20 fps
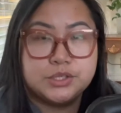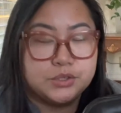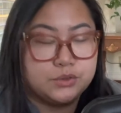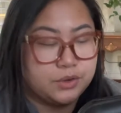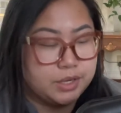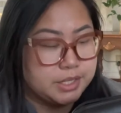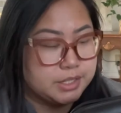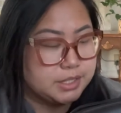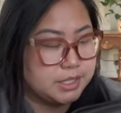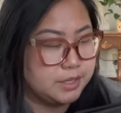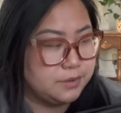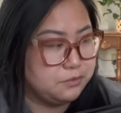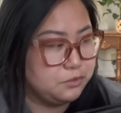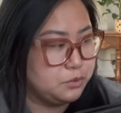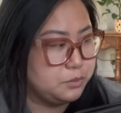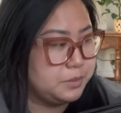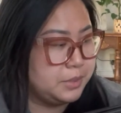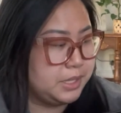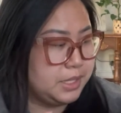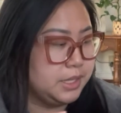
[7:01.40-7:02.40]
a great day for
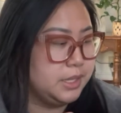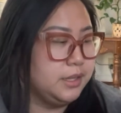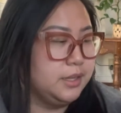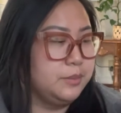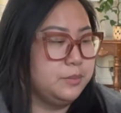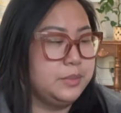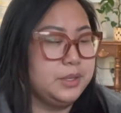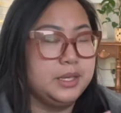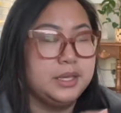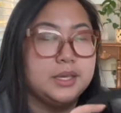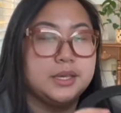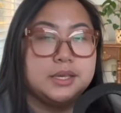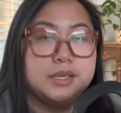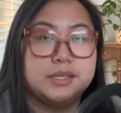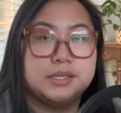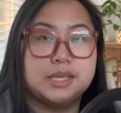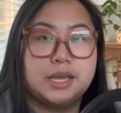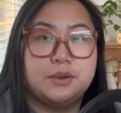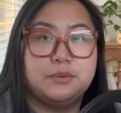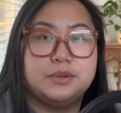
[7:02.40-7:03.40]
me
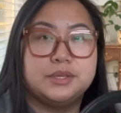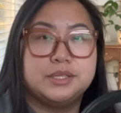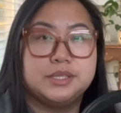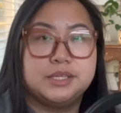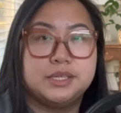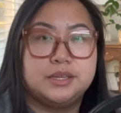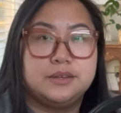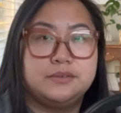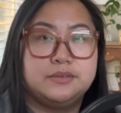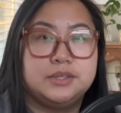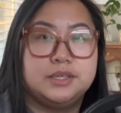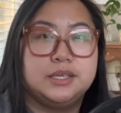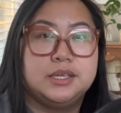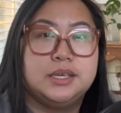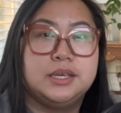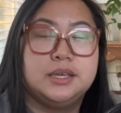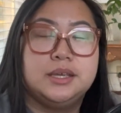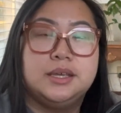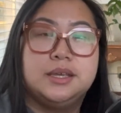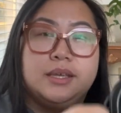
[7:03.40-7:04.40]
because I received
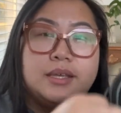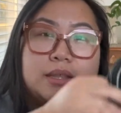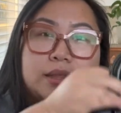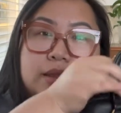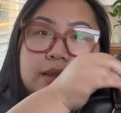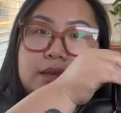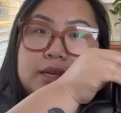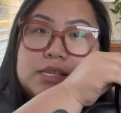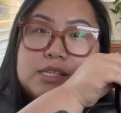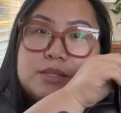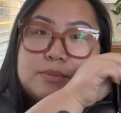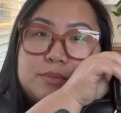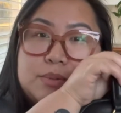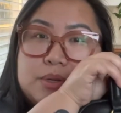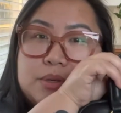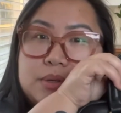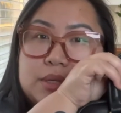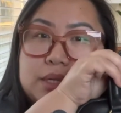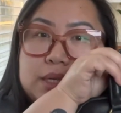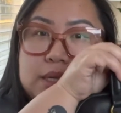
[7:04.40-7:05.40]
this
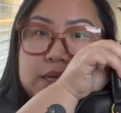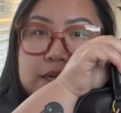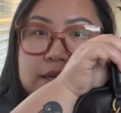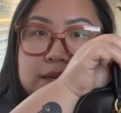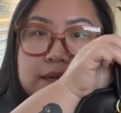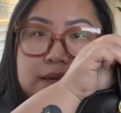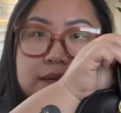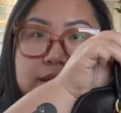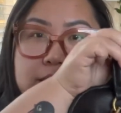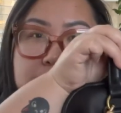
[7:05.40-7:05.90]
beauty.